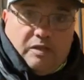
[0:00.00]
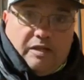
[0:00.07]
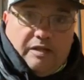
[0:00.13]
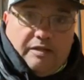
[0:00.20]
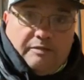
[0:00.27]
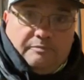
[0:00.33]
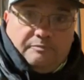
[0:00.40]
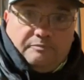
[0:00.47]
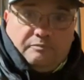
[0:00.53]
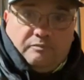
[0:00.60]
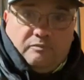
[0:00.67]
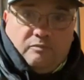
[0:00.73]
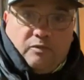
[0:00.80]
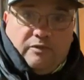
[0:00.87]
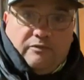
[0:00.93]
them.
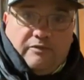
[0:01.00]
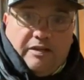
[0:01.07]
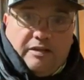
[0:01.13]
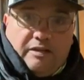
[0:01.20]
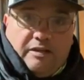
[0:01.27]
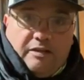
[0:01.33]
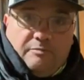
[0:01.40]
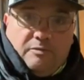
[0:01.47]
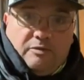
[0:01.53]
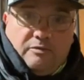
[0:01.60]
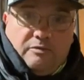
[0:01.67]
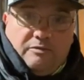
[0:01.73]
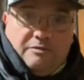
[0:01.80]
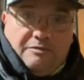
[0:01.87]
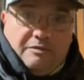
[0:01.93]
We've had a
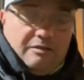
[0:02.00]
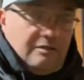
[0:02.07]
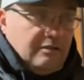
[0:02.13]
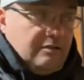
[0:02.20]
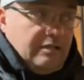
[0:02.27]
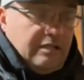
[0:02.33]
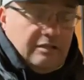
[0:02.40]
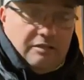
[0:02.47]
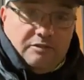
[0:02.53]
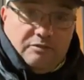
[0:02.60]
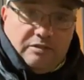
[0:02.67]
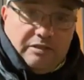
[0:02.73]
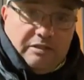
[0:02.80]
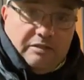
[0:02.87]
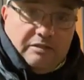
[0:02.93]
couple get
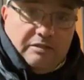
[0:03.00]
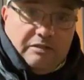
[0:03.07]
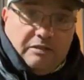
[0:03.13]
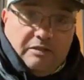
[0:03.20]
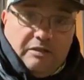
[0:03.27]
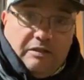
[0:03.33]
loose here,